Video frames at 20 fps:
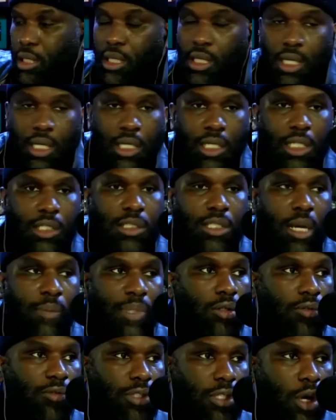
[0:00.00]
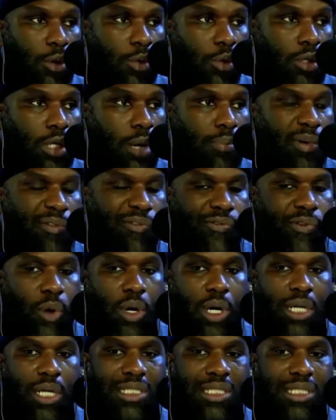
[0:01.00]
This is episode number
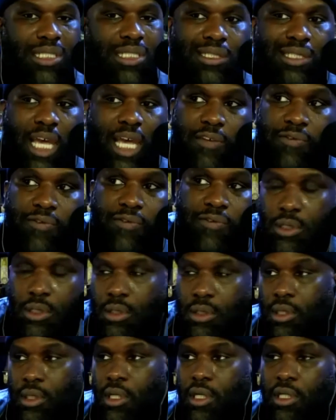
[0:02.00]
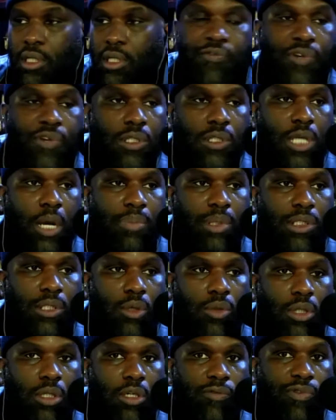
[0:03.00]
4 of the Cipher, the first
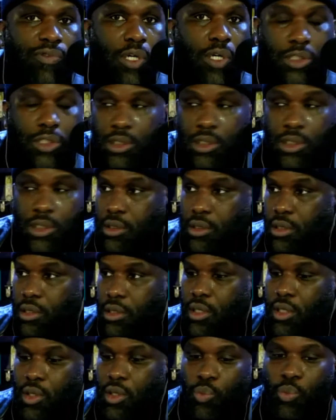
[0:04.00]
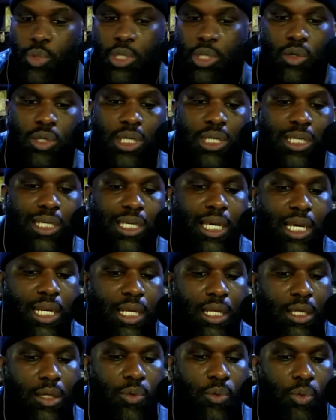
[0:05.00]
episode of the Verscents. We're going to get
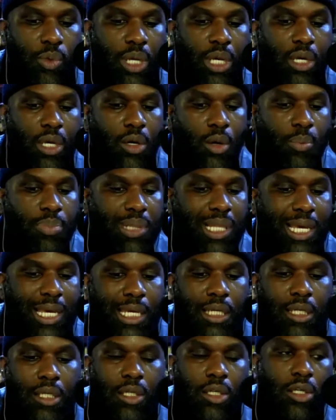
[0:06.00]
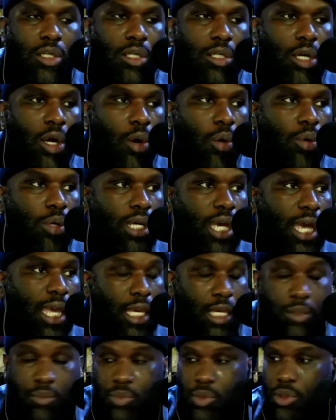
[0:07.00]
it. We ain't going to play no
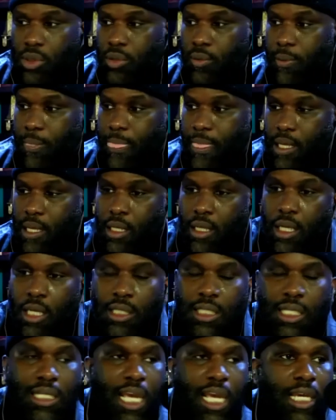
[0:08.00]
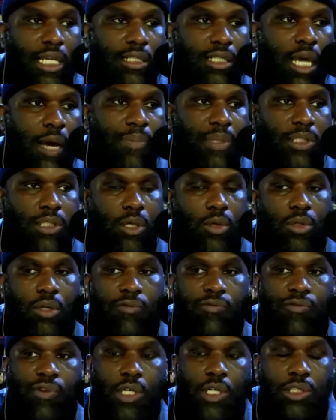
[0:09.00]
games. Today's episode of
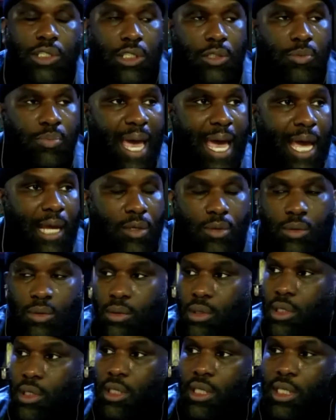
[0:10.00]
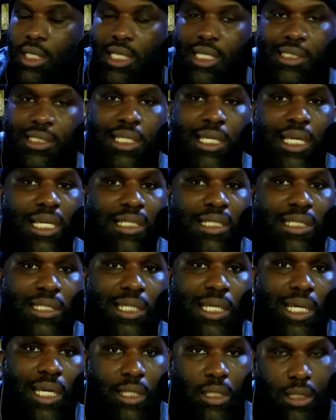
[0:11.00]
Verscents Battle is his
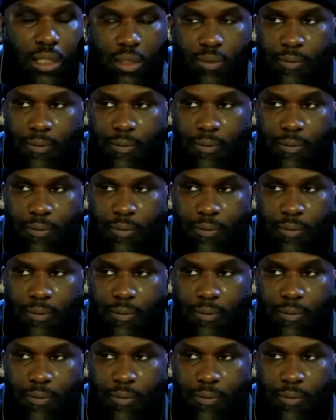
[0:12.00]
10